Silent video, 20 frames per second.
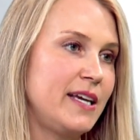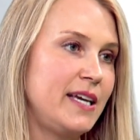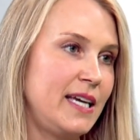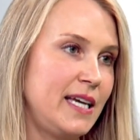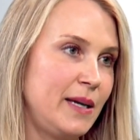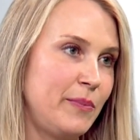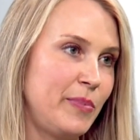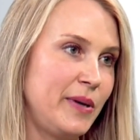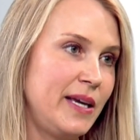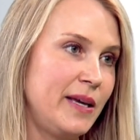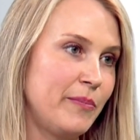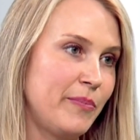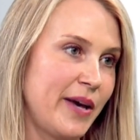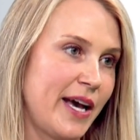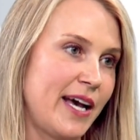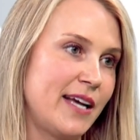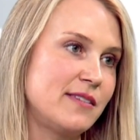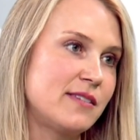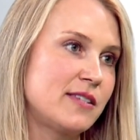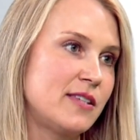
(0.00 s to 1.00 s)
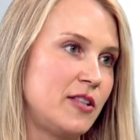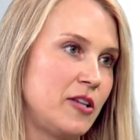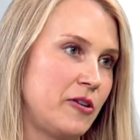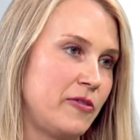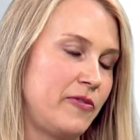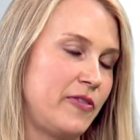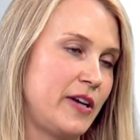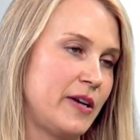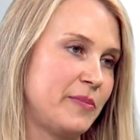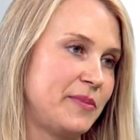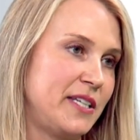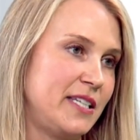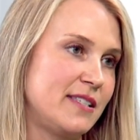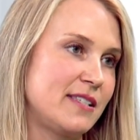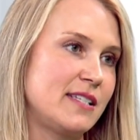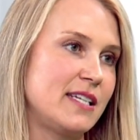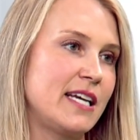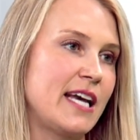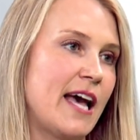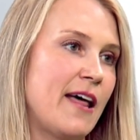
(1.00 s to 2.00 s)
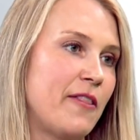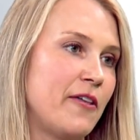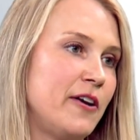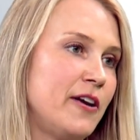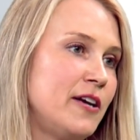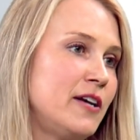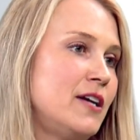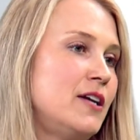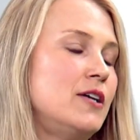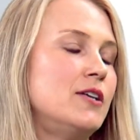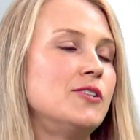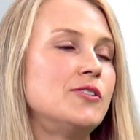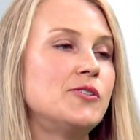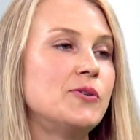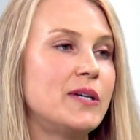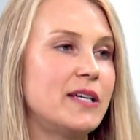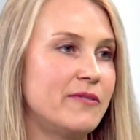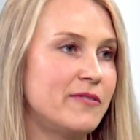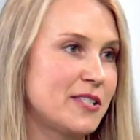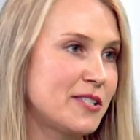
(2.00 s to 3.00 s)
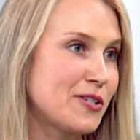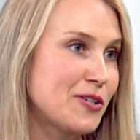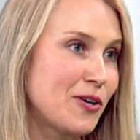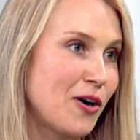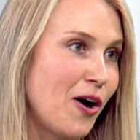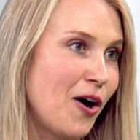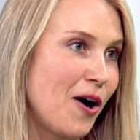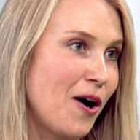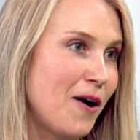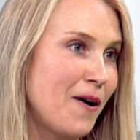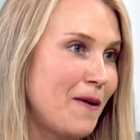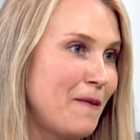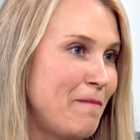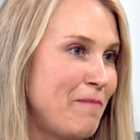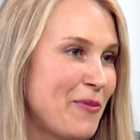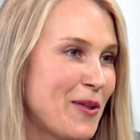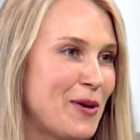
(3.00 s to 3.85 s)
keeping pets and their families together. So give us a call.